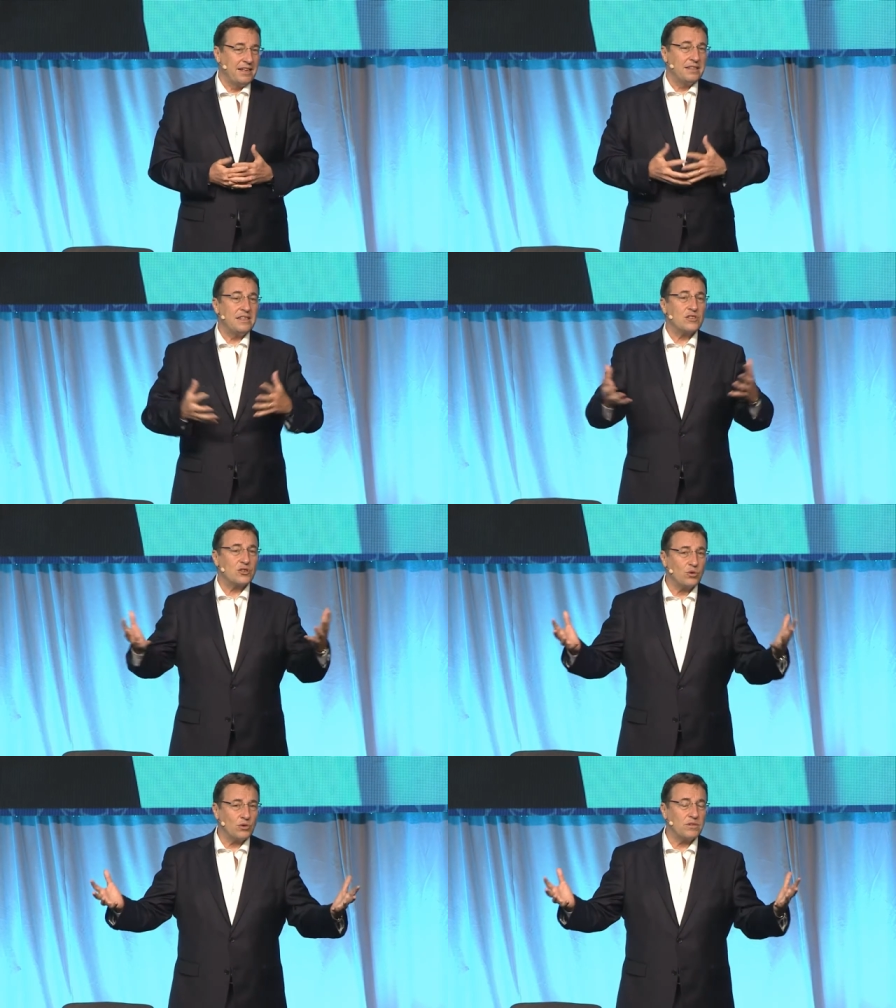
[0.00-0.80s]
The
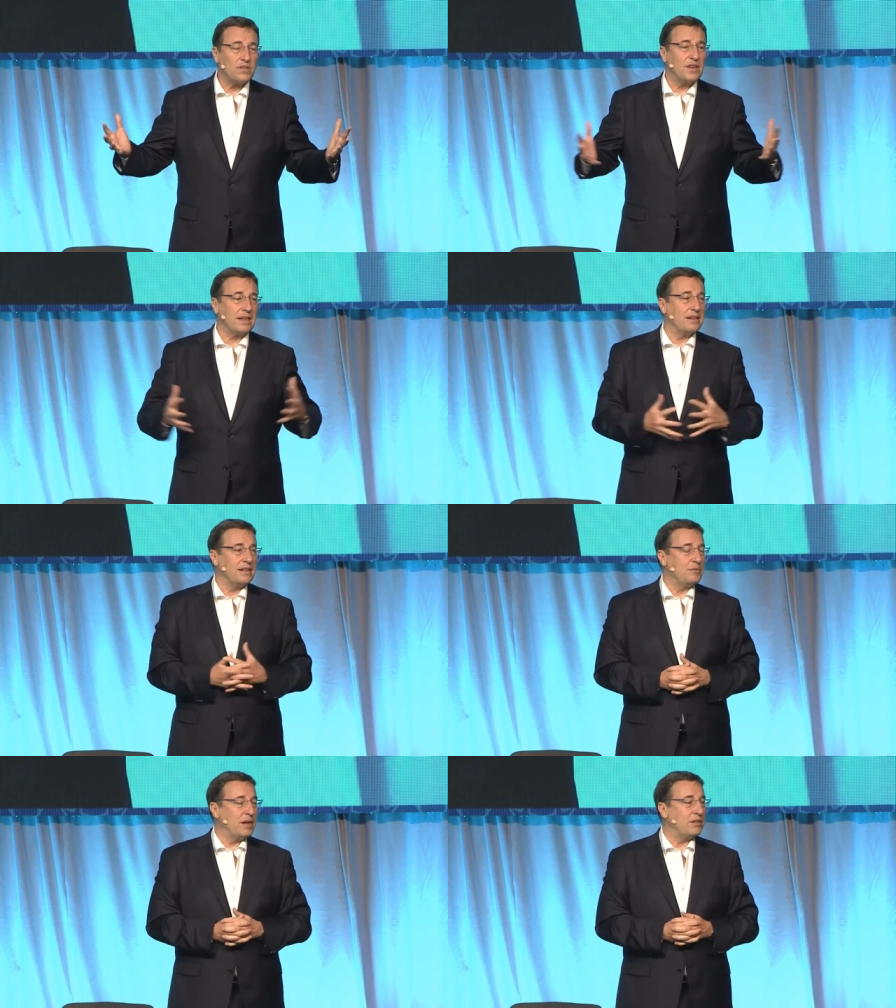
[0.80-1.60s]
extraordinary thing
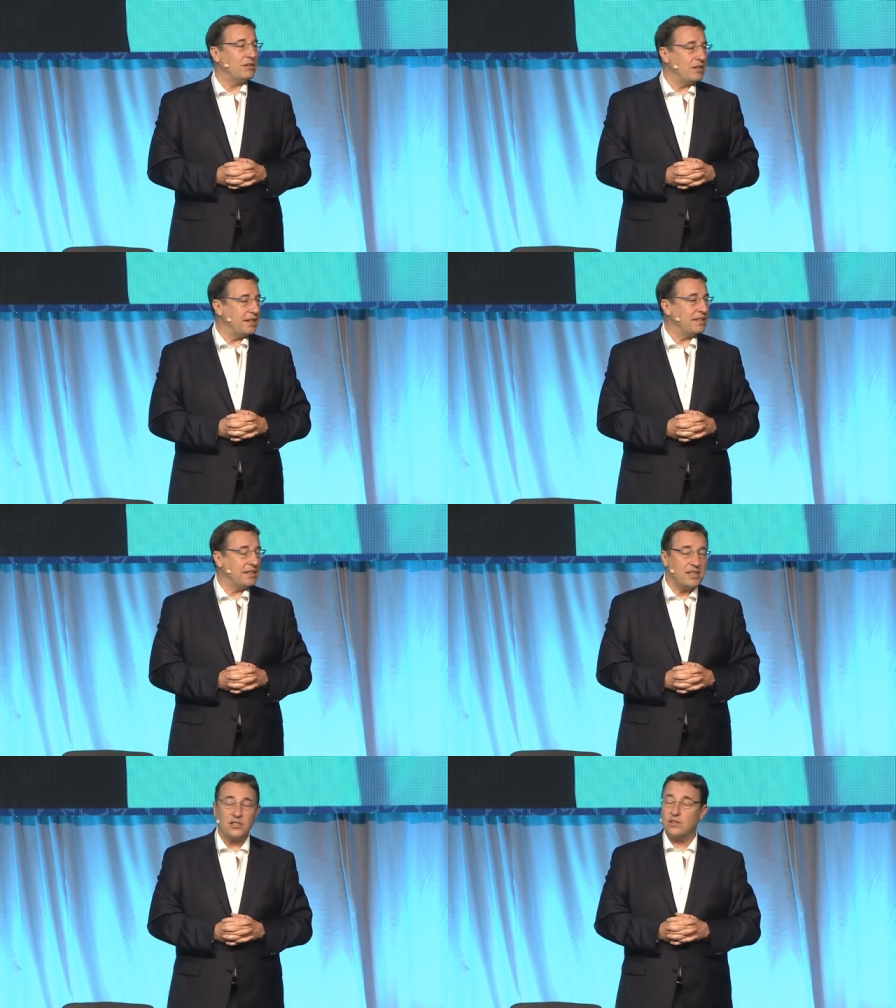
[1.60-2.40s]
about the United
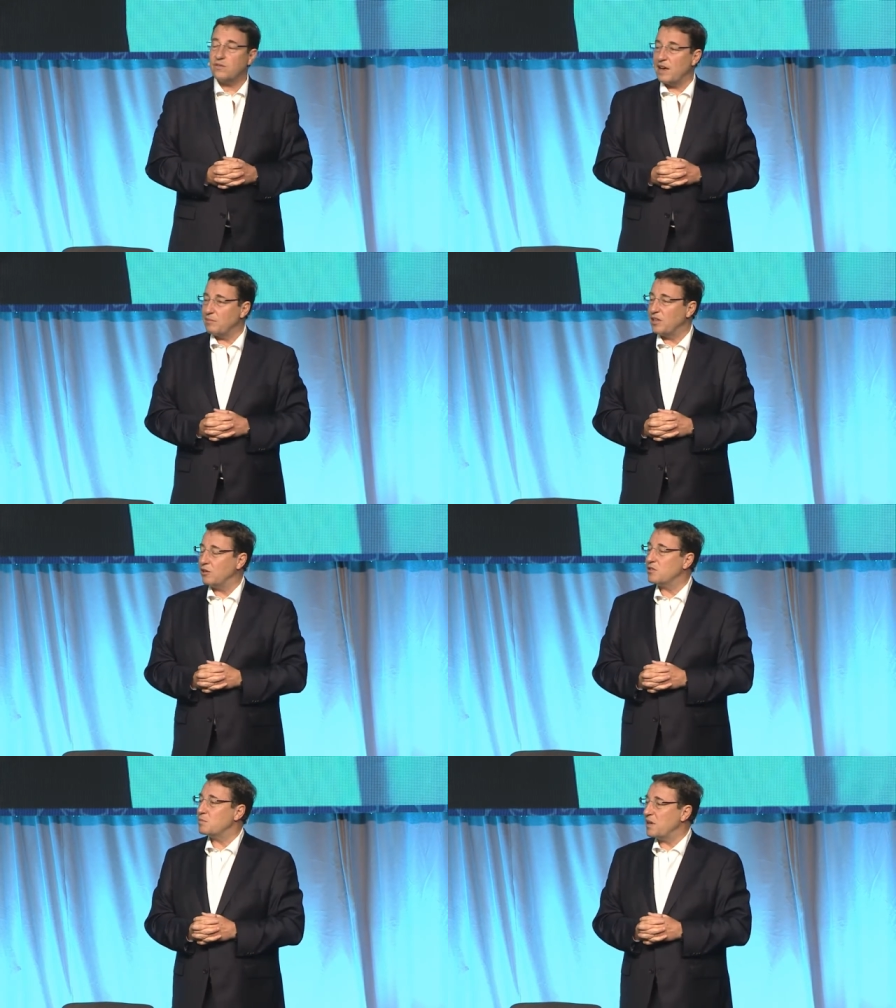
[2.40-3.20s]
Nations family
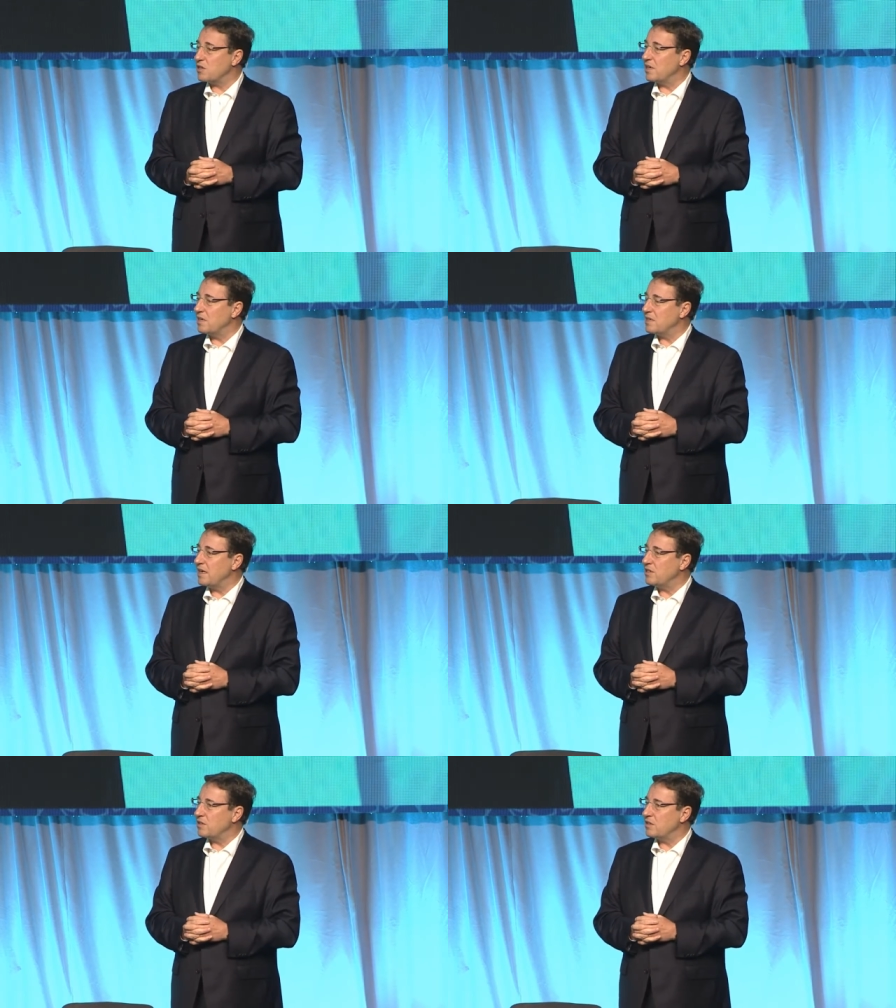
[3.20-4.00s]
of specialized
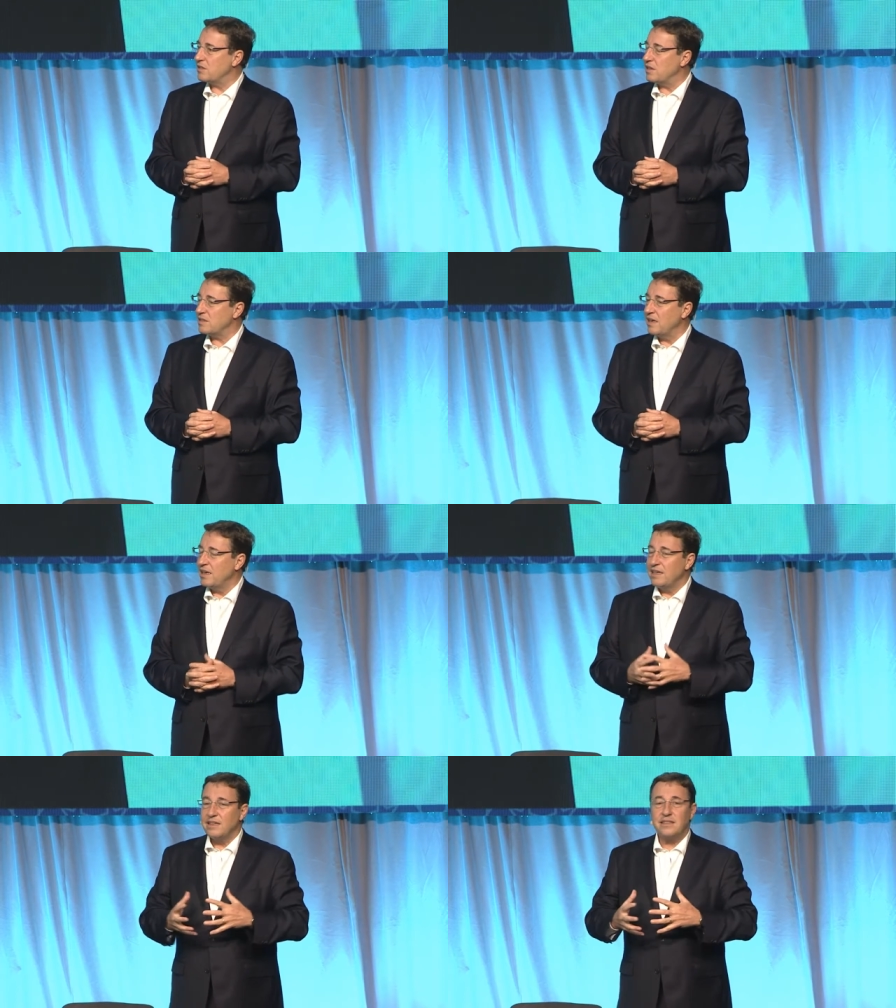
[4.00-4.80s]
agencies is
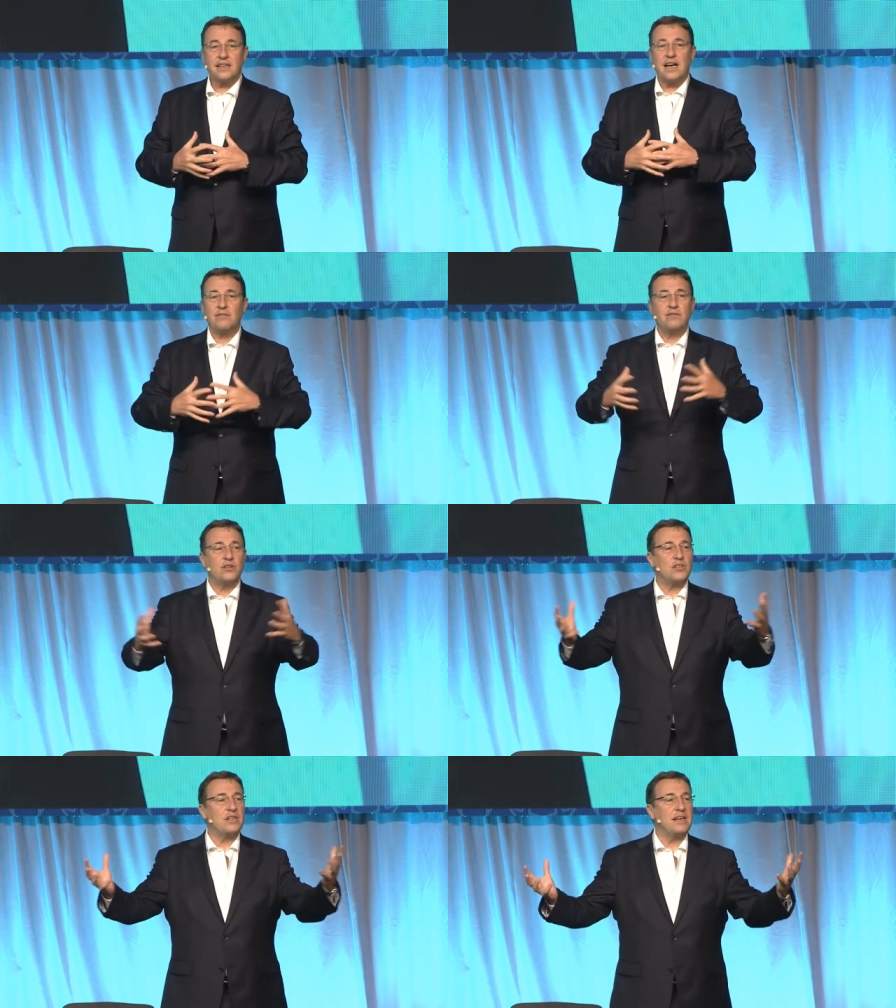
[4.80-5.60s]
that they cover
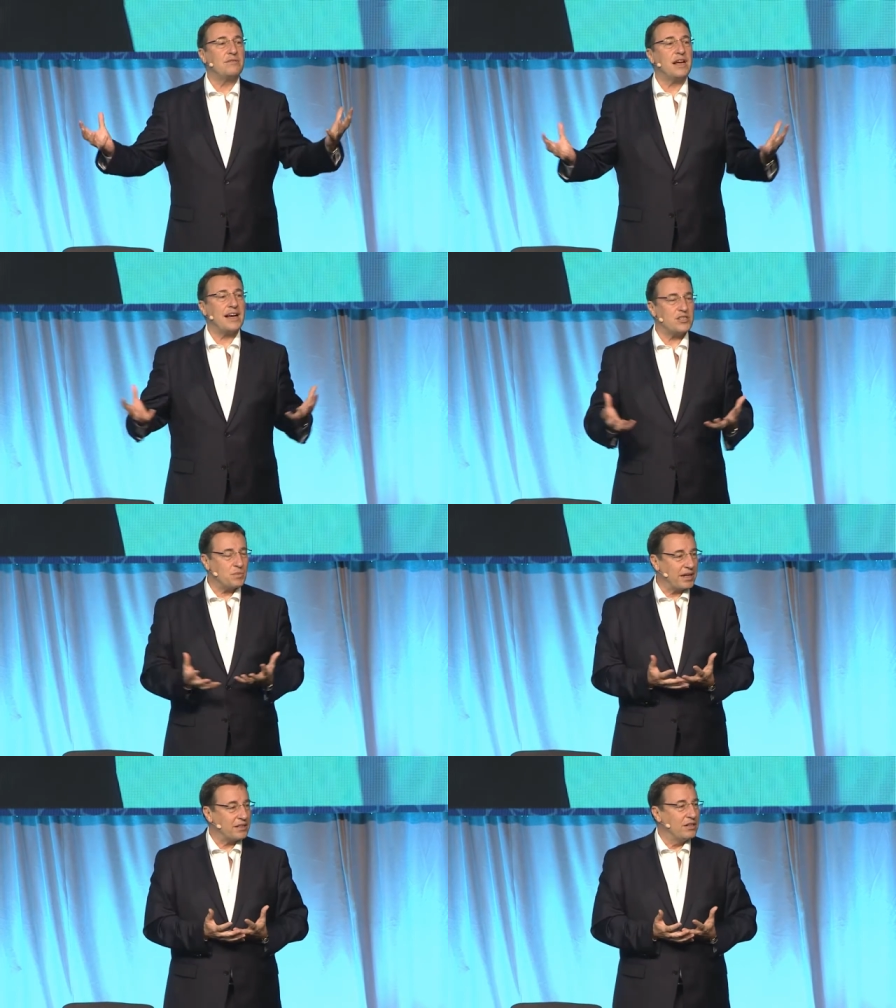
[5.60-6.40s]
virtually every
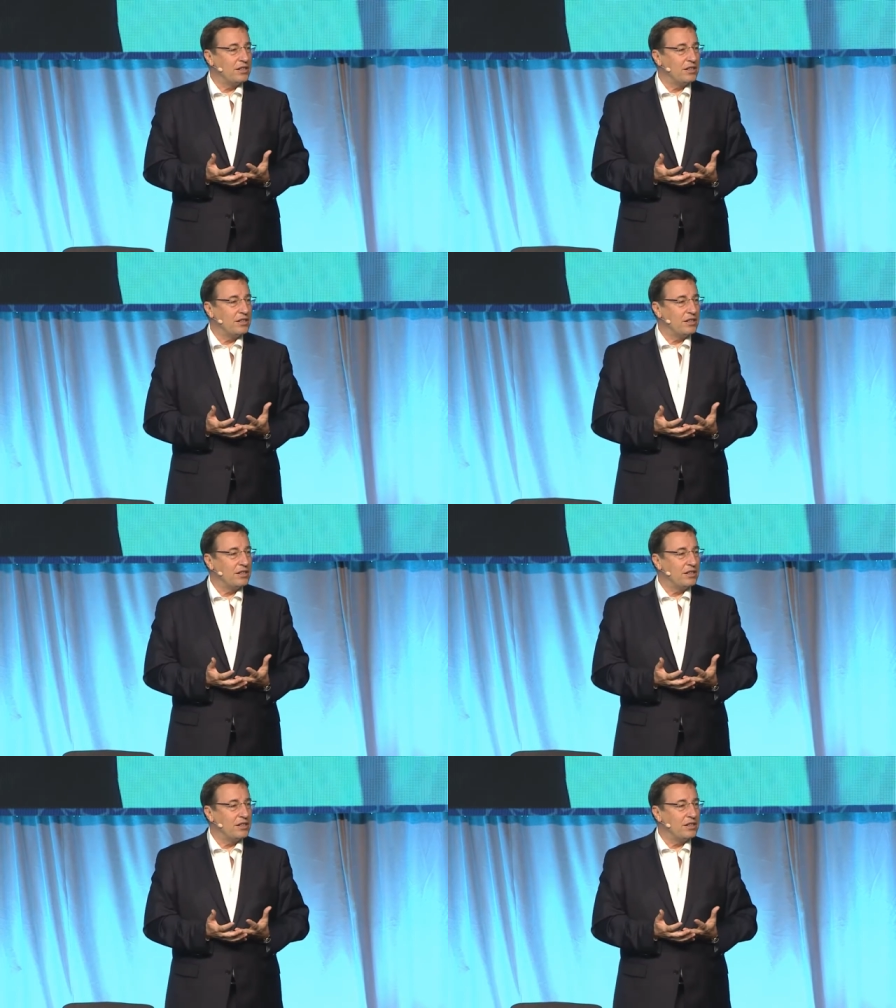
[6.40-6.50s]
aspect